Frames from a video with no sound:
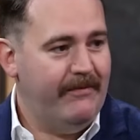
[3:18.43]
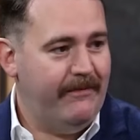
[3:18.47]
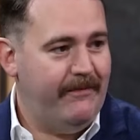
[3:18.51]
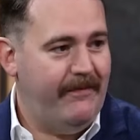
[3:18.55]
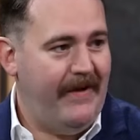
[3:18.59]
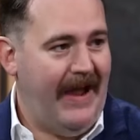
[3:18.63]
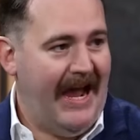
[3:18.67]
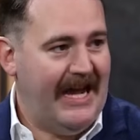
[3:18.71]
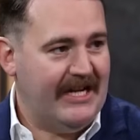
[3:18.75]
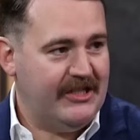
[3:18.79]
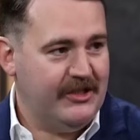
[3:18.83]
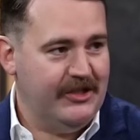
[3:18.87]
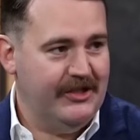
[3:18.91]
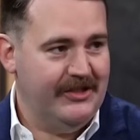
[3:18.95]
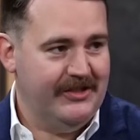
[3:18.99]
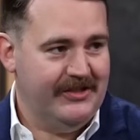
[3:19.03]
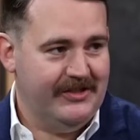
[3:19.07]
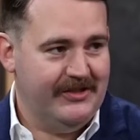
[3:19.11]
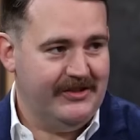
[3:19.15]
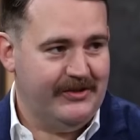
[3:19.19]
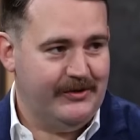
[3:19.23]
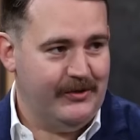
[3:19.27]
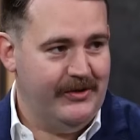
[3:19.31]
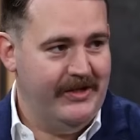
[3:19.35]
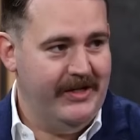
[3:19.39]
fascist
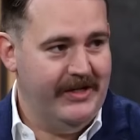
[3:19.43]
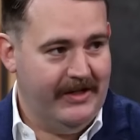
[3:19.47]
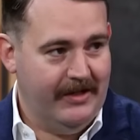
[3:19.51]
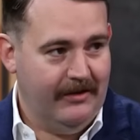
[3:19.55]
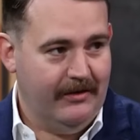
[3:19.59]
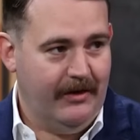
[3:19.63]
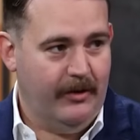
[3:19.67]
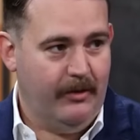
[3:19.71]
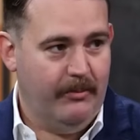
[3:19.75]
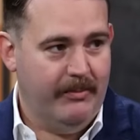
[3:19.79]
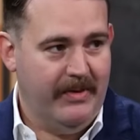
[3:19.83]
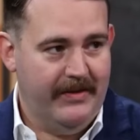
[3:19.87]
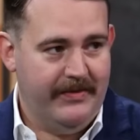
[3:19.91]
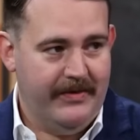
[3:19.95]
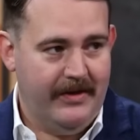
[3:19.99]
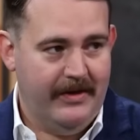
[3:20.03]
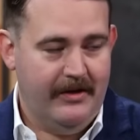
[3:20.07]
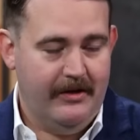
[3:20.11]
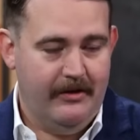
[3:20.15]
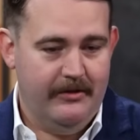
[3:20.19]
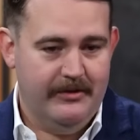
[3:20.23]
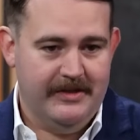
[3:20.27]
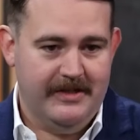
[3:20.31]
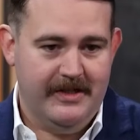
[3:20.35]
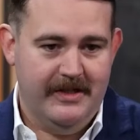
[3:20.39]
streak a little bit that
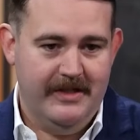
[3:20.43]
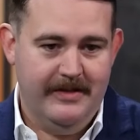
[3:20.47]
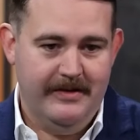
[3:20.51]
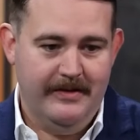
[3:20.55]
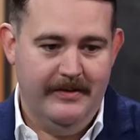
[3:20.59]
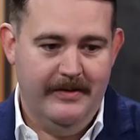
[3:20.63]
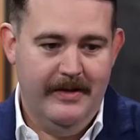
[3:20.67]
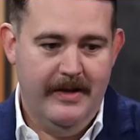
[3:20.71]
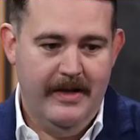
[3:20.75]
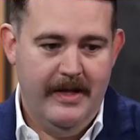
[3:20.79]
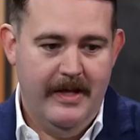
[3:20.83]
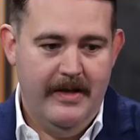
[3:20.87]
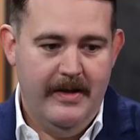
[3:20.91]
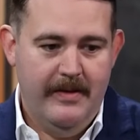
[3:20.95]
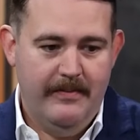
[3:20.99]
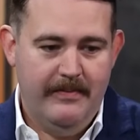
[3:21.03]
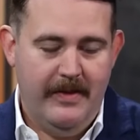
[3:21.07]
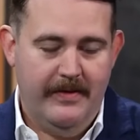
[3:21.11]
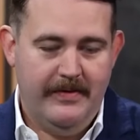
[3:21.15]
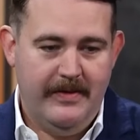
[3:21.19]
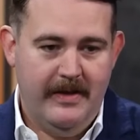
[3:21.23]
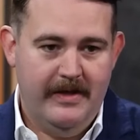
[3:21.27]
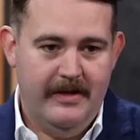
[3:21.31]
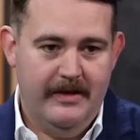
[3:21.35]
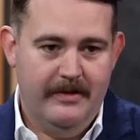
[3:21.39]
goes in,
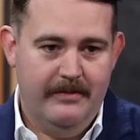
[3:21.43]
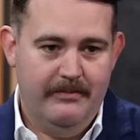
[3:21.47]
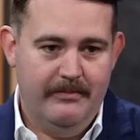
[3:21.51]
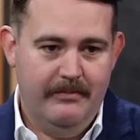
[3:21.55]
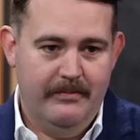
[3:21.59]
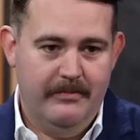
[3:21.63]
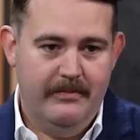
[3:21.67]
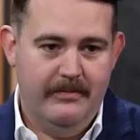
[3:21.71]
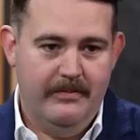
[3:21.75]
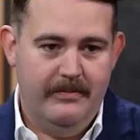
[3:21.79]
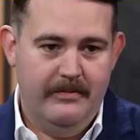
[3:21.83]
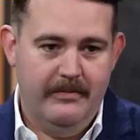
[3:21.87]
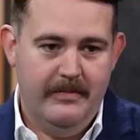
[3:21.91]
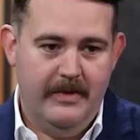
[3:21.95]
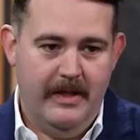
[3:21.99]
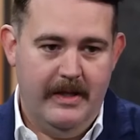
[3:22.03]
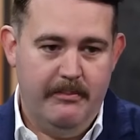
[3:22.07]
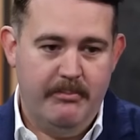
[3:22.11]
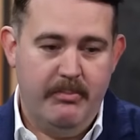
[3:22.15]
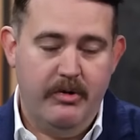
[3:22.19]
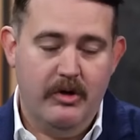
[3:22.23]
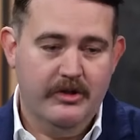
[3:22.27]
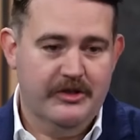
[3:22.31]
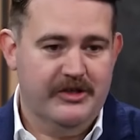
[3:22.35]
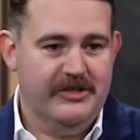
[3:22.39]
that they
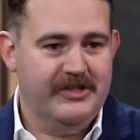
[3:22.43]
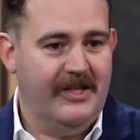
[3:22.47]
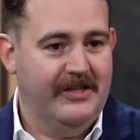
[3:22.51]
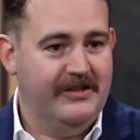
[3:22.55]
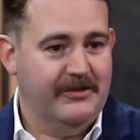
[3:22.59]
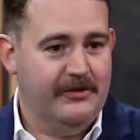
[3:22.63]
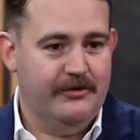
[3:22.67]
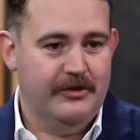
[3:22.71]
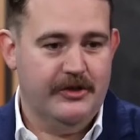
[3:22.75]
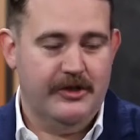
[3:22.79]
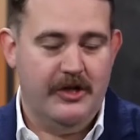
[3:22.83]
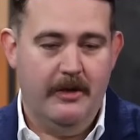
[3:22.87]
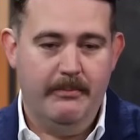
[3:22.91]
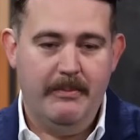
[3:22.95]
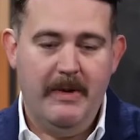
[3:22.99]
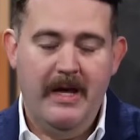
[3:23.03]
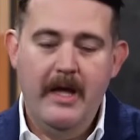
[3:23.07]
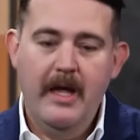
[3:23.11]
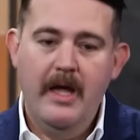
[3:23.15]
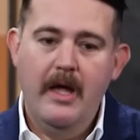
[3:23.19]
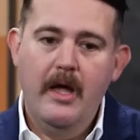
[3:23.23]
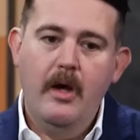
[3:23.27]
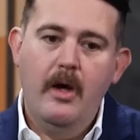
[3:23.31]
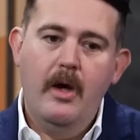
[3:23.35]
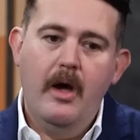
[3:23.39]
push censorship.
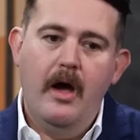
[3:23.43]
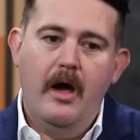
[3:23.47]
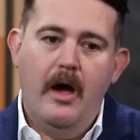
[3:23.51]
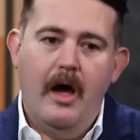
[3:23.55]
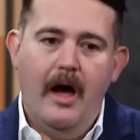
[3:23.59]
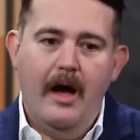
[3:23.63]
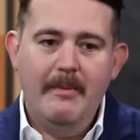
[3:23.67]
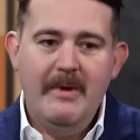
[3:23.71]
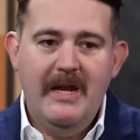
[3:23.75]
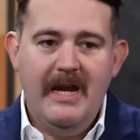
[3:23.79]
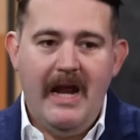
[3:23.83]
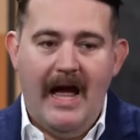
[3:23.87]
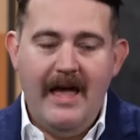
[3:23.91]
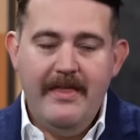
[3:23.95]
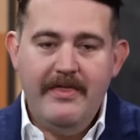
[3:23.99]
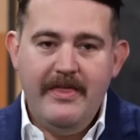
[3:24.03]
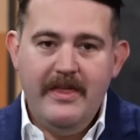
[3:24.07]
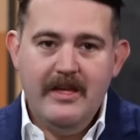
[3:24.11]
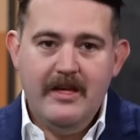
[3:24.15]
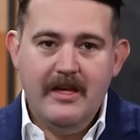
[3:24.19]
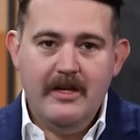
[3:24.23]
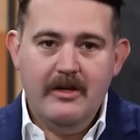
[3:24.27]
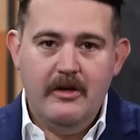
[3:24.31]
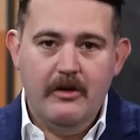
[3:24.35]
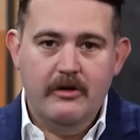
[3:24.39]
I mean, I
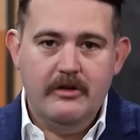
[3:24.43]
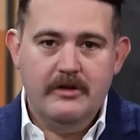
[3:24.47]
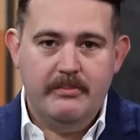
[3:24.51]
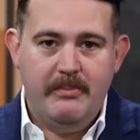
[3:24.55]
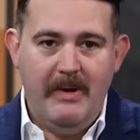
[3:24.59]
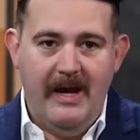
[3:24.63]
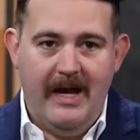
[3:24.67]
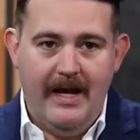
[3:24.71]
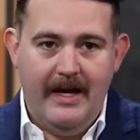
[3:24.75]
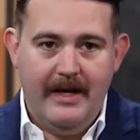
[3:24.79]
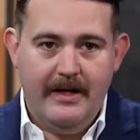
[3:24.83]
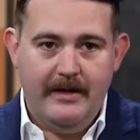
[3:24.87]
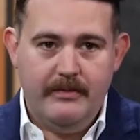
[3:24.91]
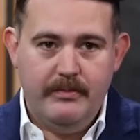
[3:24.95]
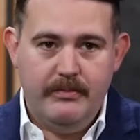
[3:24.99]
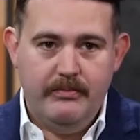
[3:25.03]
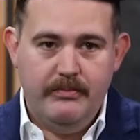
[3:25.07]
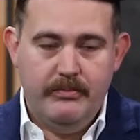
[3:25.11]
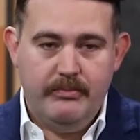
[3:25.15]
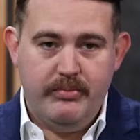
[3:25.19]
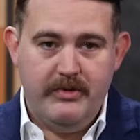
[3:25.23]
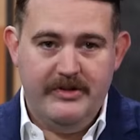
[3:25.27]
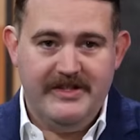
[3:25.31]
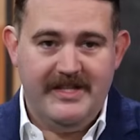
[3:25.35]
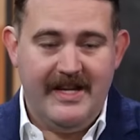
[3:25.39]
think it goes back
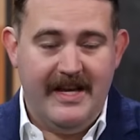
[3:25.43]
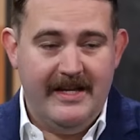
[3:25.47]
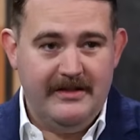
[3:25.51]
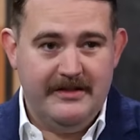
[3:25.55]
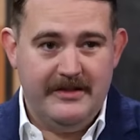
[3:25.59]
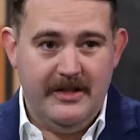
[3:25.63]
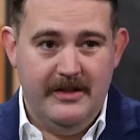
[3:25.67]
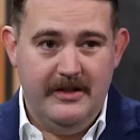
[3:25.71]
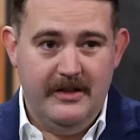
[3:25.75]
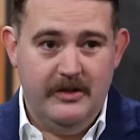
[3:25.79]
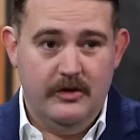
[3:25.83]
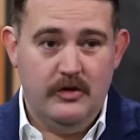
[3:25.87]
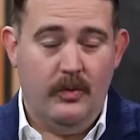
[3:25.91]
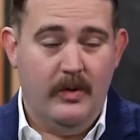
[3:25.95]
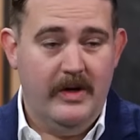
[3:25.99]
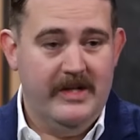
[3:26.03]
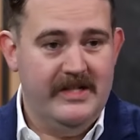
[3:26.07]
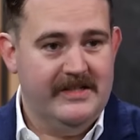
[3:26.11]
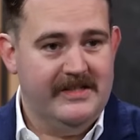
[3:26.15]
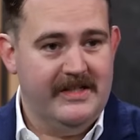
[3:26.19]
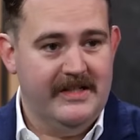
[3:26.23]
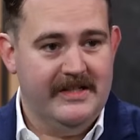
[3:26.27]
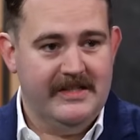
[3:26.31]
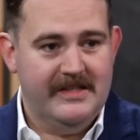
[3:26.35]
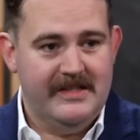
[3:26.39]
precisely to
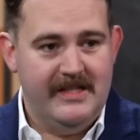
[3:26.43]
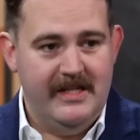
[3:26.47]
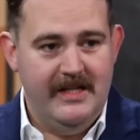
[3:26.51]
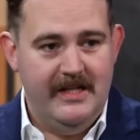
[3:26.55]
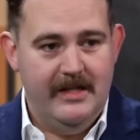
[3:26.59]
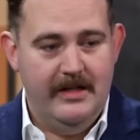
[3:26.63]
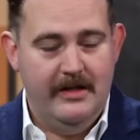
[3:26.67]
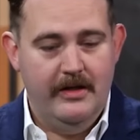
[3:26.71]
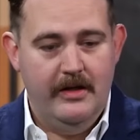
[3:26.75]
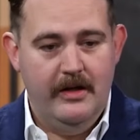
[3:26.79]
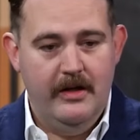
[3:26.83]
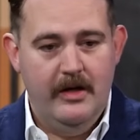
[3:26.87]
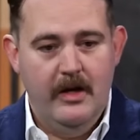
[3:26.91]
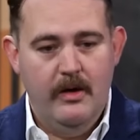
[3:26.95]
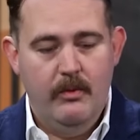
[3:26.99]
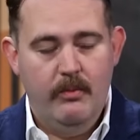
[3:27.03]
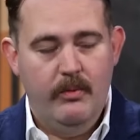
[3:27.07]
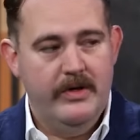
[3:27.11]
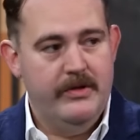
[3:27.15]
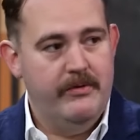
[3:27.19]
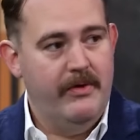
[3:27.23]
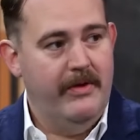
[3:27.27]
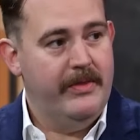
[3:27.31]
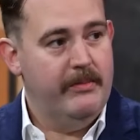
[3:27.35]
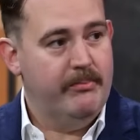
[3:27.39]
2016
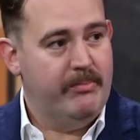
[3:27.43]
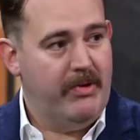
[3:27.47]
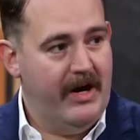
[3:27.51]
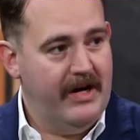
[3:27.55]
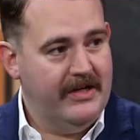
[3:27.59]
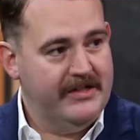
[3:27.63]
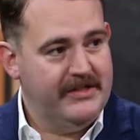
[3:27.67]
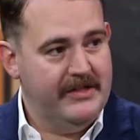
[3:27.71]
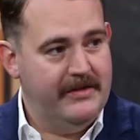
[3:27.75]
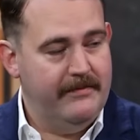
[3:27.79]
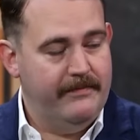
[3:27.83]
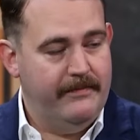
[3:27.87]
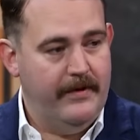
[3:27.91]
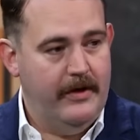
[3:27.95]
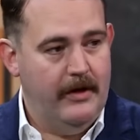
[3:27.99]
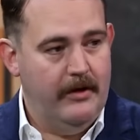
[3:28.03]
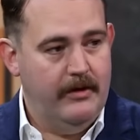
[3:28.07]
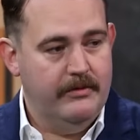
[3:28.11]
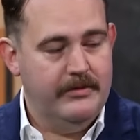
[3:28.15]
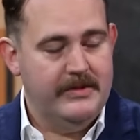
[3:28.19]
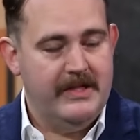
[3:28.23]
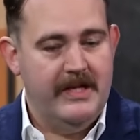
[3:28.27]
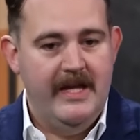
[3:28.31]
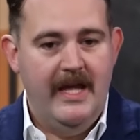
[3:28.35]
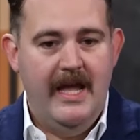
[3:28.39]
when you had the Brexit
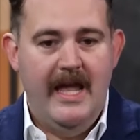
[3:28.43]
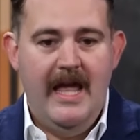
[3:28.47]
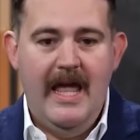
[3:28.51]
vote,